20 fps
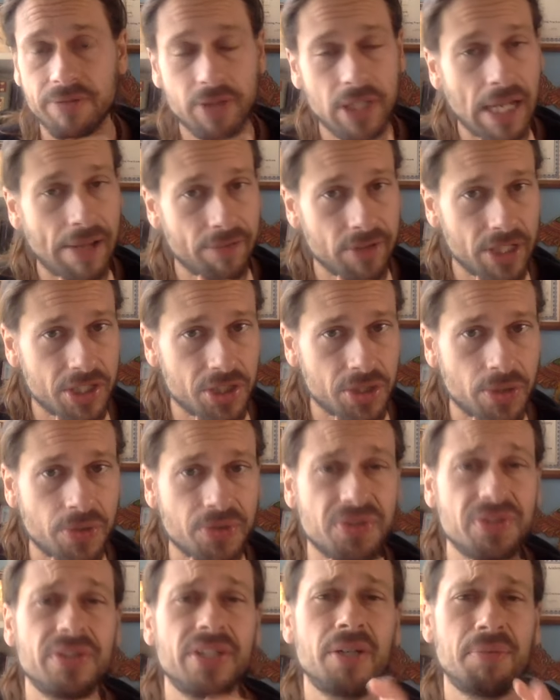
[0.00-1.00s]
If you have any
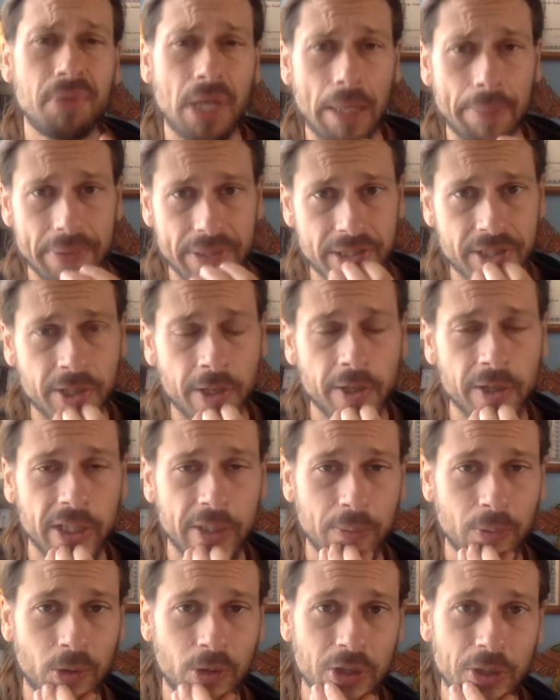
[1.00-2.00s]
children, they're probably
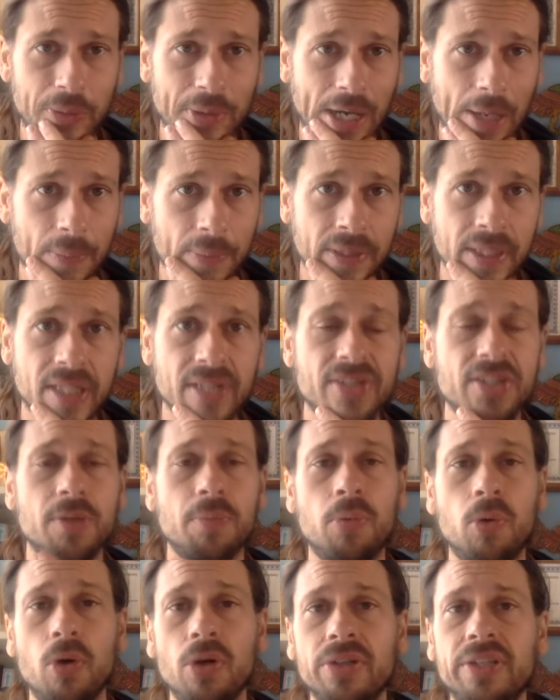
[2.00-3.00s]
struggling more. You probably need to
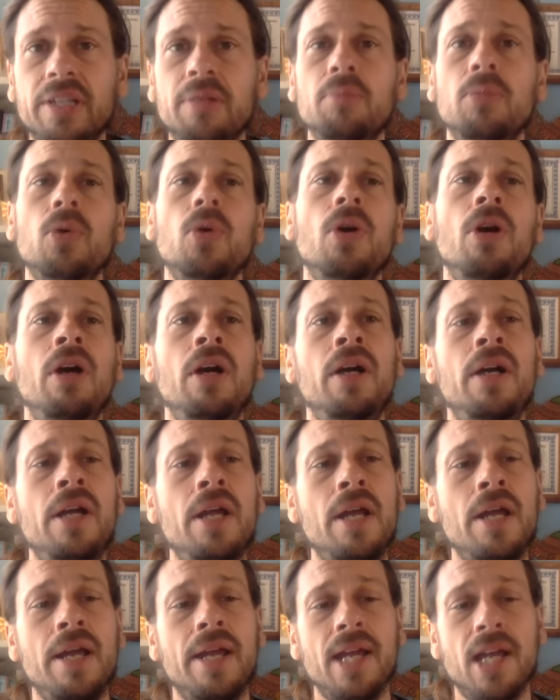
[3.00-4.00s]
support them more,
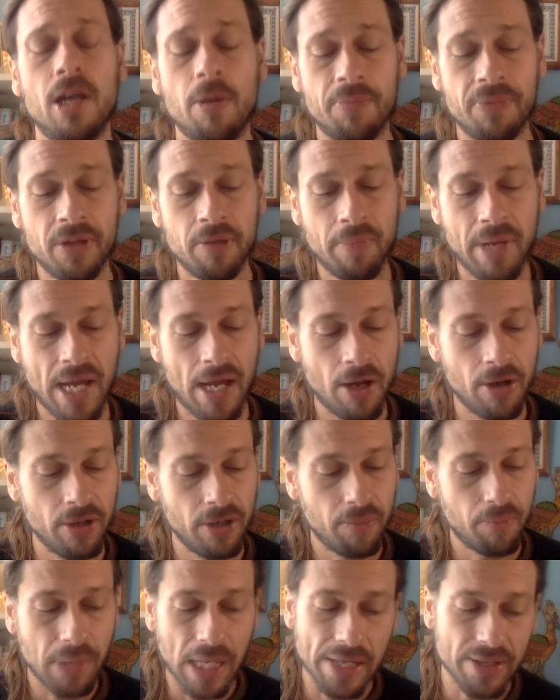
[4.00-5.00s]
help them
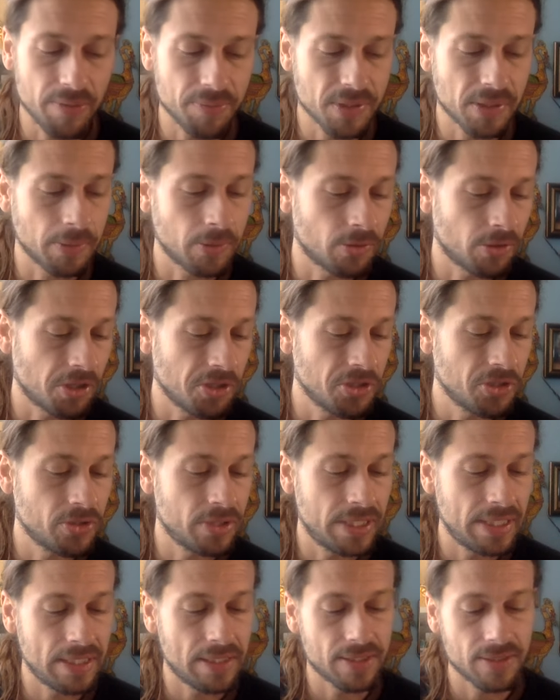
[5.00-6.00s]
out, buy them some
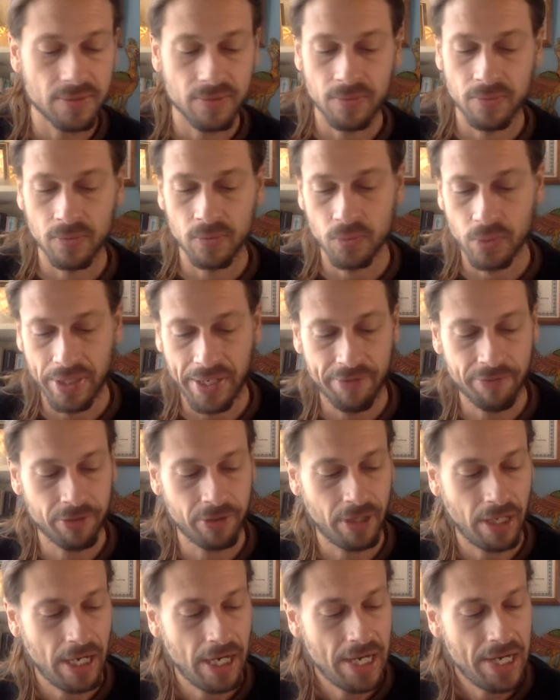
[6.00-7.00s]
groceries,
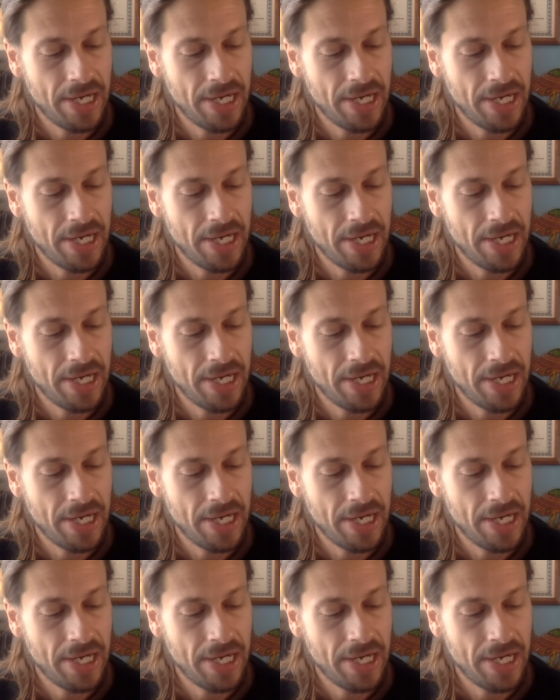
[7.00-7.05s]
whatever.